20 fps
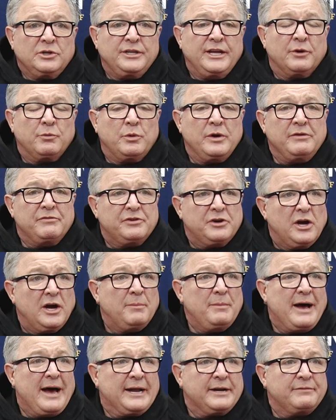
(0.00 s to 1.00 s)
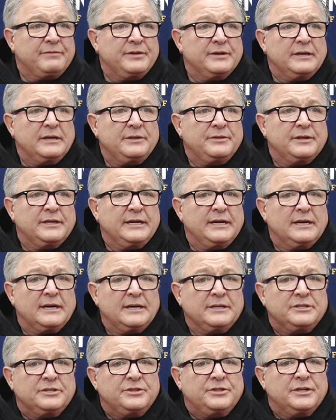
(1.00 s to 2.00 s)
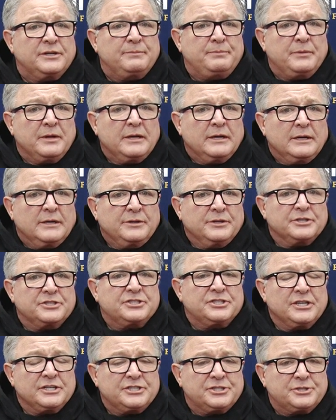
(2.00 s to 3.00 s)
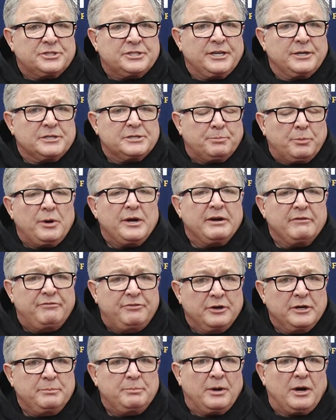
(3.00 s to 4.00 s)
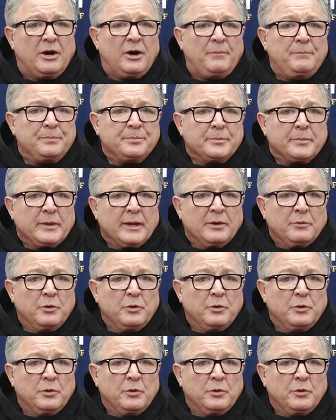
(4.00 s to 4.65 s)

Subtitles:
that we've come out of the spring football